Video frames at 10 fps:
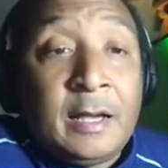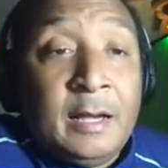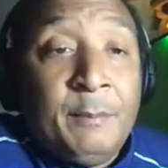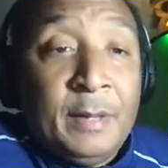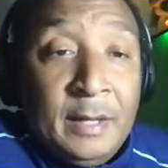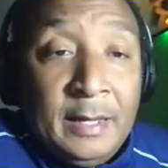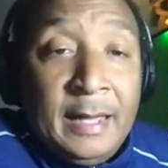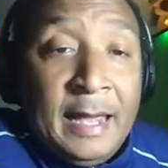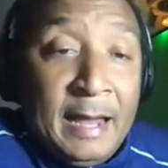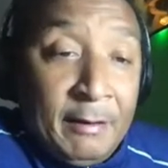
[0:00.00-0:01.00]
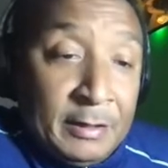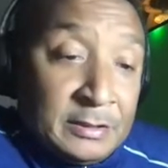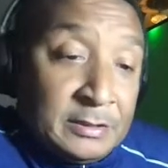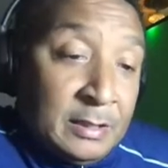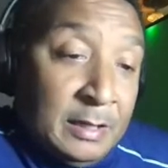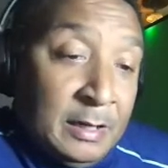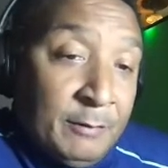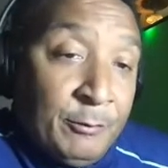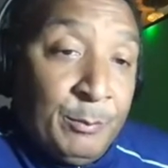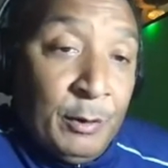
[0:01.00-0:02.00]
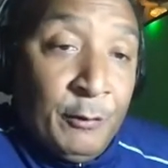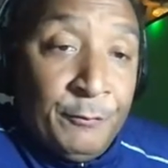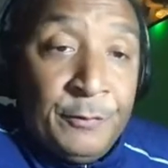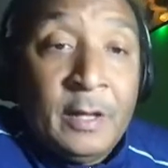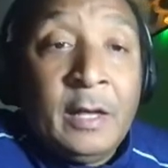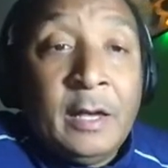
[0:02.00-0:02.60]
Kamala Harris were both